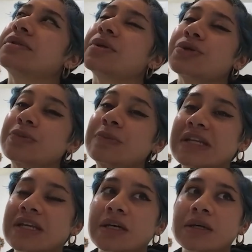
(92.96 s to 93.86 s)
social
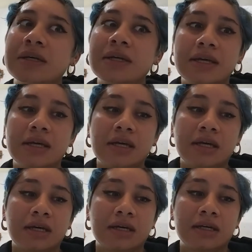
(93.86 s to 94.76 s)
media.
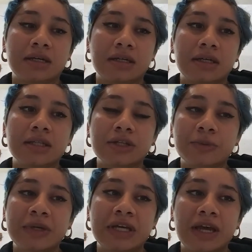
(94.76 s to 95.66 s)
Uh, a little
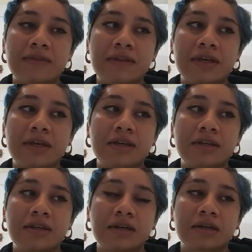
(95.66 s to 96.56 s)
bit, and
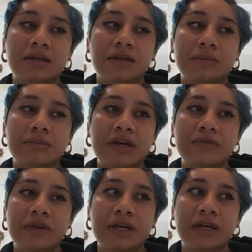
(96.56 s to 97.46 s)
then um,
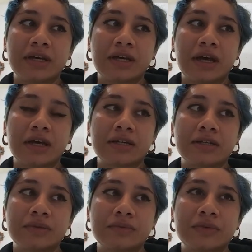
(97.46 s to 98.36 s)
Maravea had
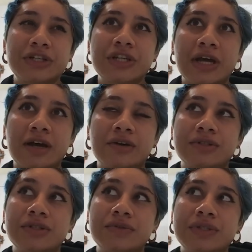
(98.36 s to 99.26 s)
reached out
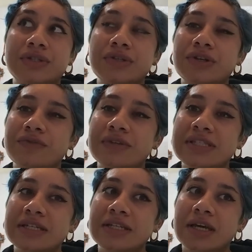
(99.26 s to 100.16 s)
to do a studio
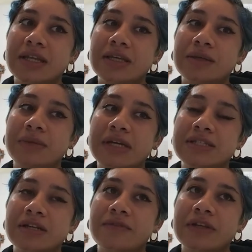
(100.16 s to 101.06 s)
visit, and then
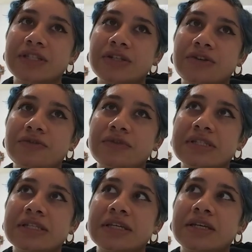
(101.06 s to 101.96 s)
based off that studio
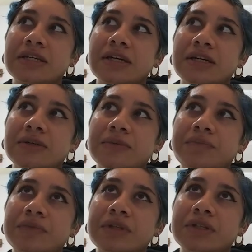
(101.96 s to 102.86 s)
visit,
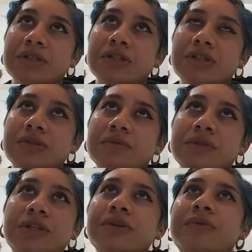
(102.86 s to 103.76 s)
um, she,
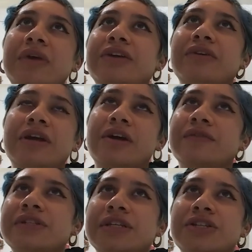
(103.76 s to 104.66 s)
you know, we had a great
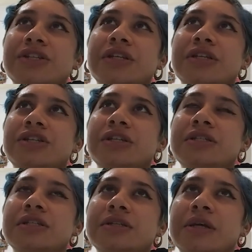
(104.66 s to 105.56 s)
conversation, and she
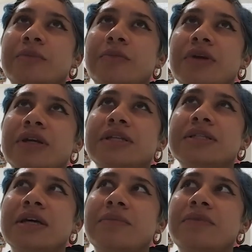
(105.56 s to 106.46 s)
did like more in
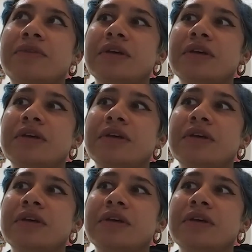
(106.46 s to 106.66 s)
depth